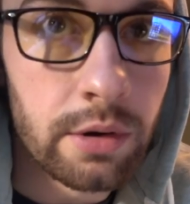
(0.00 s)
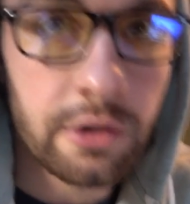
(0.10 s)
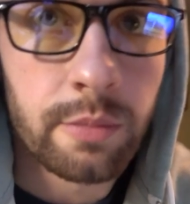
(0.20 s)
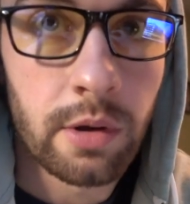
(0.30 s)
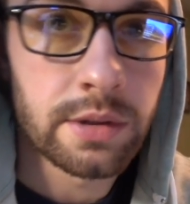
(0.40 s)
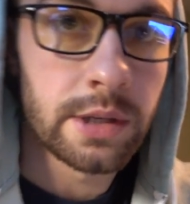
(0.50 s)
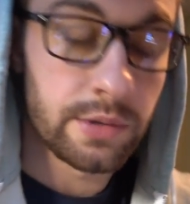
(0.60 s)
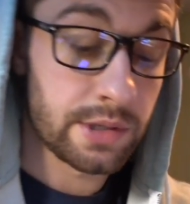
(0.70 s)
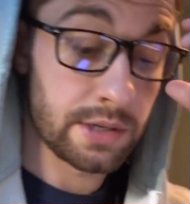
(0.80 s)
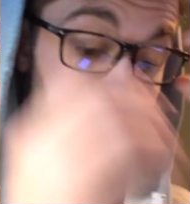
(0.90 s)
They're a small team.
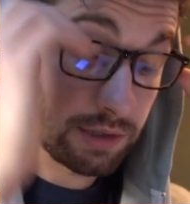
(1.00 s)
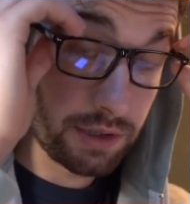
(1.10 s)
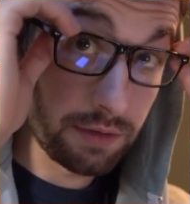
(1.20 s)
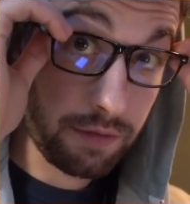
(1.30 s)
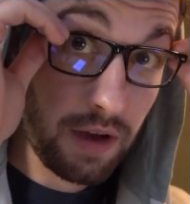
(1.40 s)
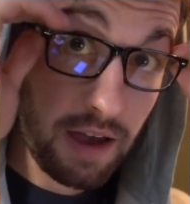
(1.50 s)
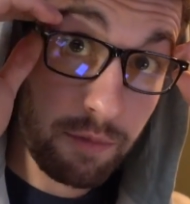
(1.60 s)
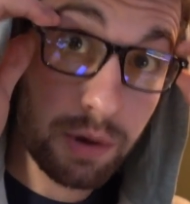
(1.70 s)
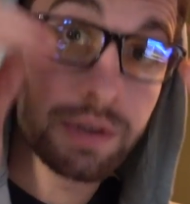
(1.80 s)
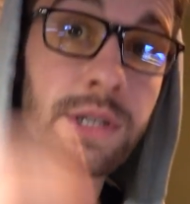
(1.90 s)
She says she's a
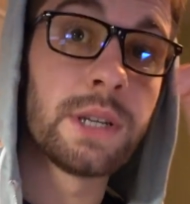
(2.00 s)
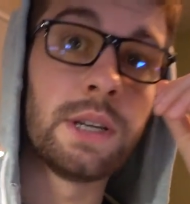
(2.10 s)
five person